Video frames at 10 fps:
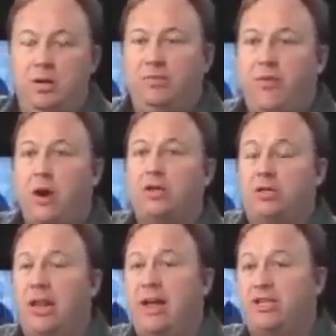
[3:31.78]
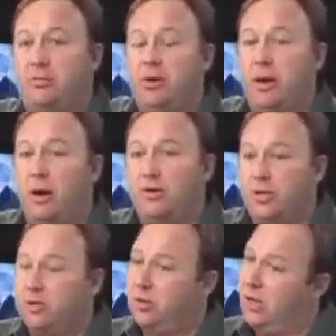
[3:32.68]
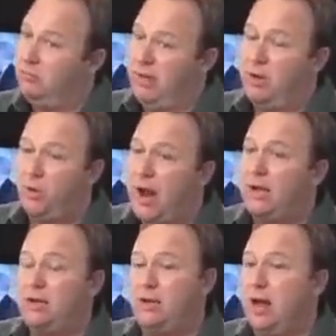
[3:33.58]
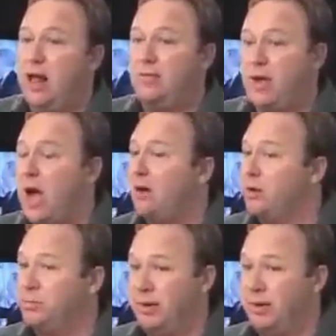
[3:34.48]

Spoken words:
See, first, the last 3 years is it'd be great to not have Congress,